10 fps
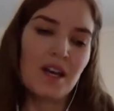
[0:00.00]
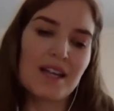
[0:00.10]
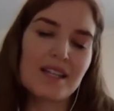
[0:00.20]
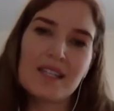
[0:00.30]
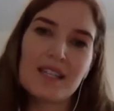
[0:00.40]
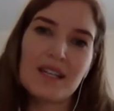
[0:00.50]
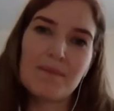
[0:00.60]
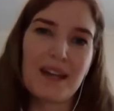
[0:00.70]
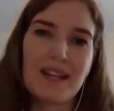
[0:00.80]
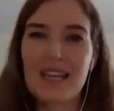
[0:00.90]
a seated
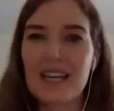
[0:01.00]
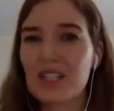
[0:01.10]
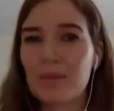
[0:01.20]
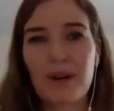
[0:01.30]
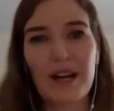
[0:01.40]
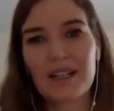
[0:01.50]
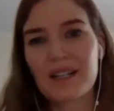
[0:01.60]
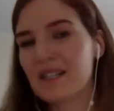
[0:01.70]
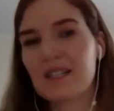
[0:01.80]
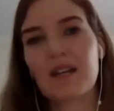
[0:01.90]
meditation
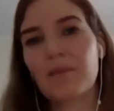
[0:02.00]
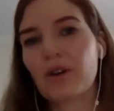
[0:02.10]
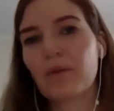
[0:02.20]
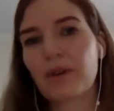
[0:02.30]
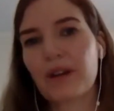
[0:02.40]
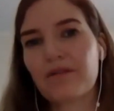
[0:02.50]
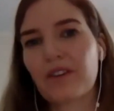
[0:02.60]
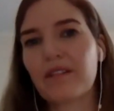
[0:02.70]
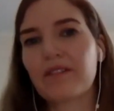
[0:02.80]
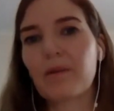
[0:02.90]
practice isn't appropriate for
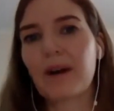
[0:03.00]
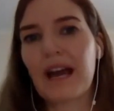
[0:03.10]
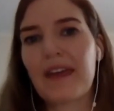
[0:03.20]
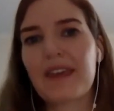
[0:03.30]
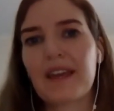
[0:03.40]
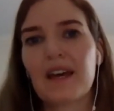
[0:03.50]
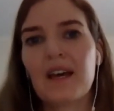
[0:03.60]
everyone. I think